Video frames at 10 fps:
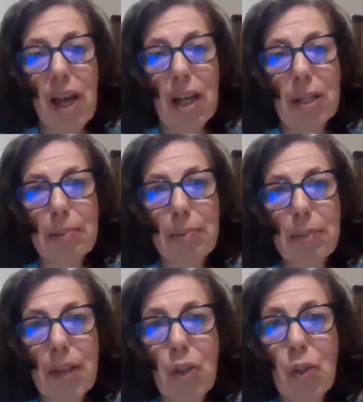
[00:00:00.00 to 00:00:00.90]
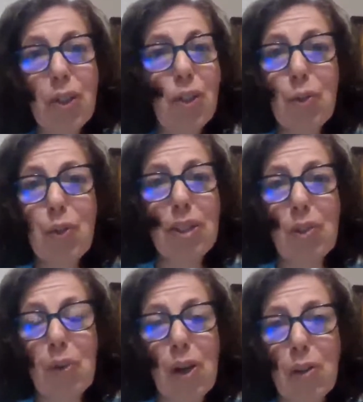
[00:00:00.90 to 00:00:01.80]
And you can do this
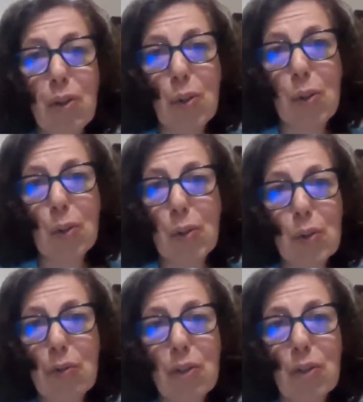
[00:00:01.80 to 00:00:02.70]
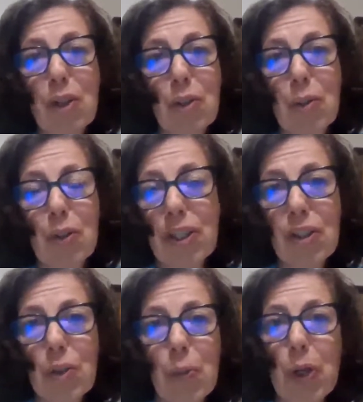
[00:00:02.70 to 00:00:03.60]
for other goals. If there's other
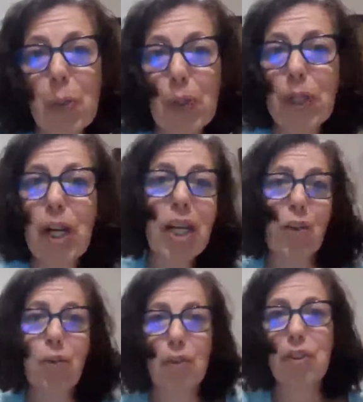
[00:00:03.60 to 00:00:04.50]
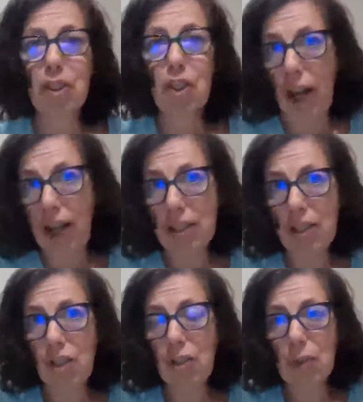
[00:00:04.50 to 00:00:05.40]
things you want to work on that you're feeling
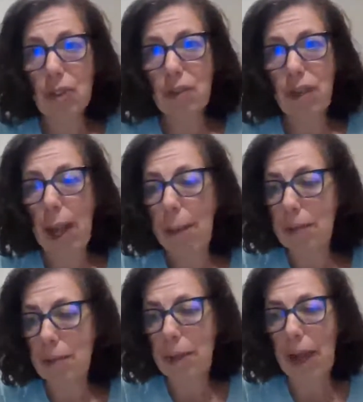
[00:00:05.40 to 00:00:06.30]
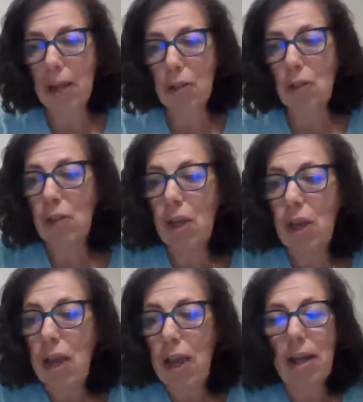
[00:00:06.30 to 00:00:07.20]
challenged with habit and pattern,
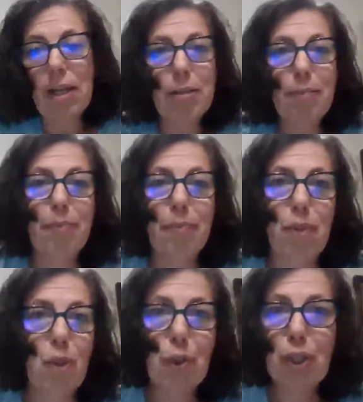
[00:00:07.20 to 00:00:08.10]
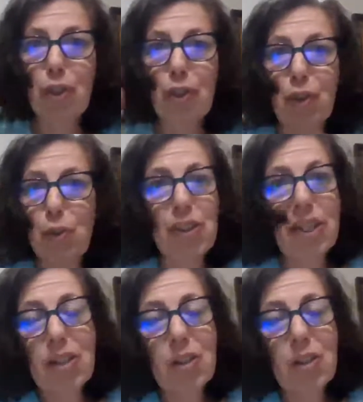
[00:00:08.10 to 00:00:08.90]
you can do the